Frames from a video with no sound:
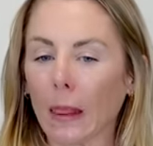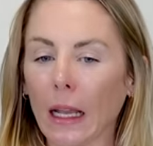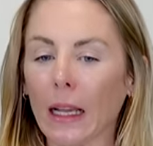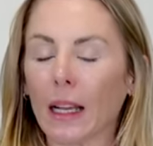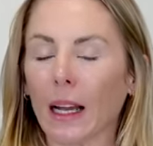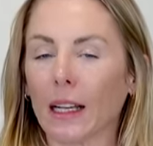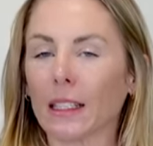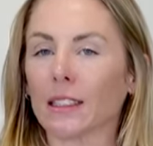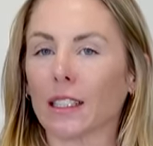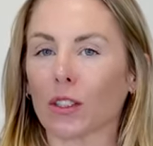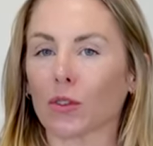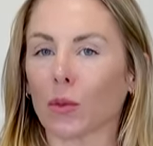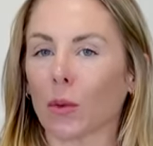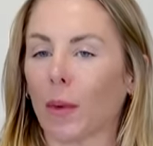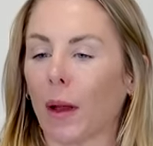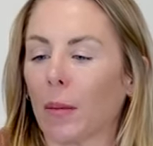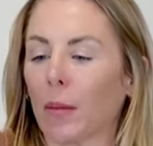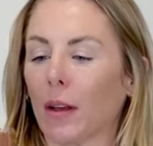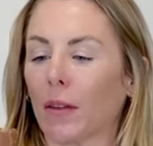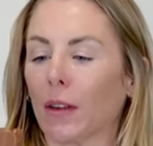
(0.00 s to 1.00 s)
Yeah, it does
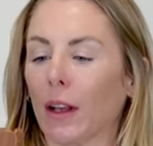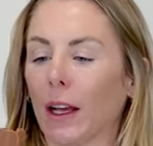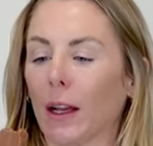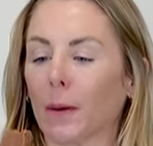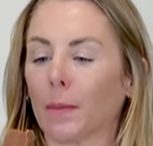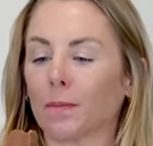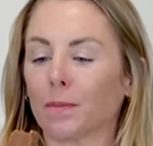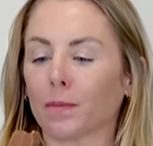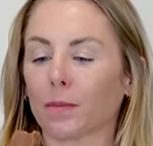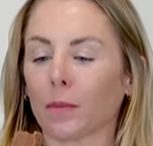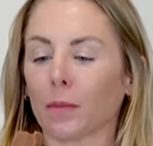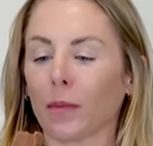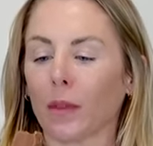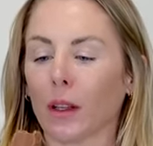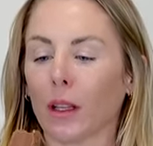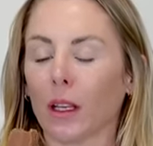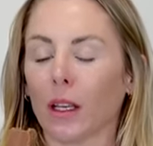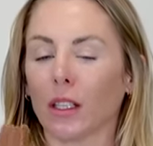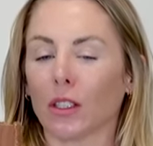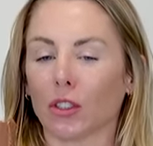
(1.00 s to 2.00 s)
remind me of like
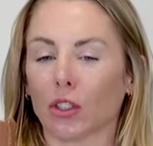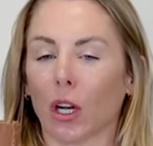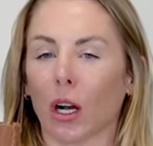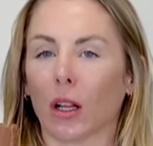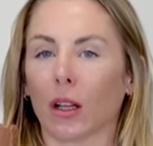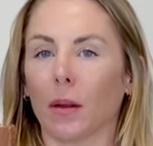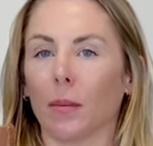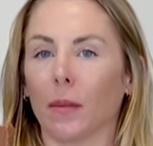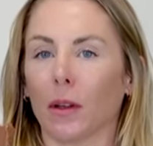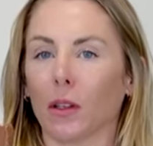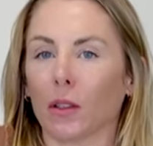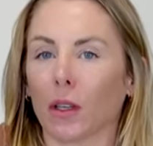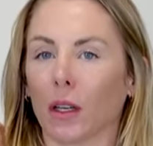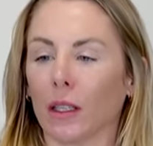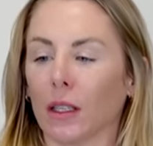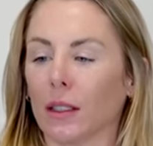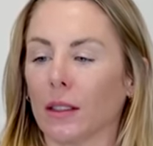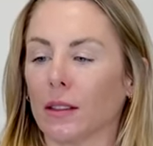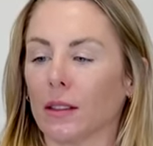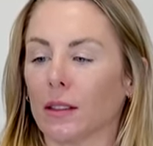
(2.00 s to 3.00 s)
chocolate milk
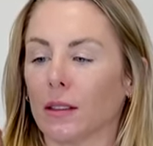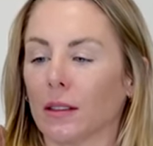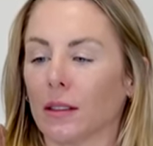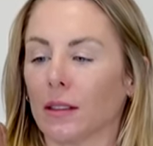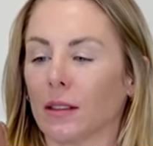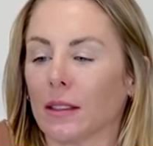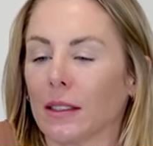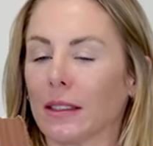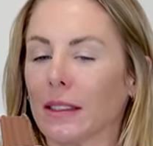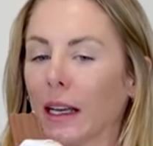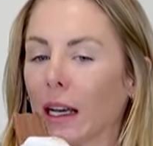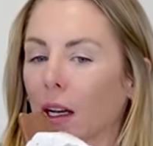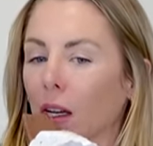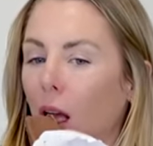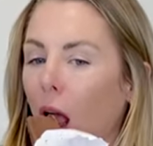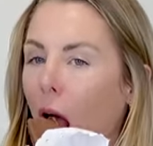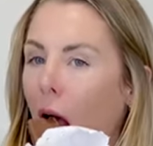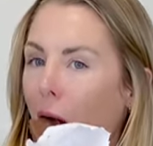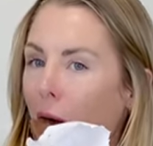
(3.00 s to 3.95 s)
on a stick.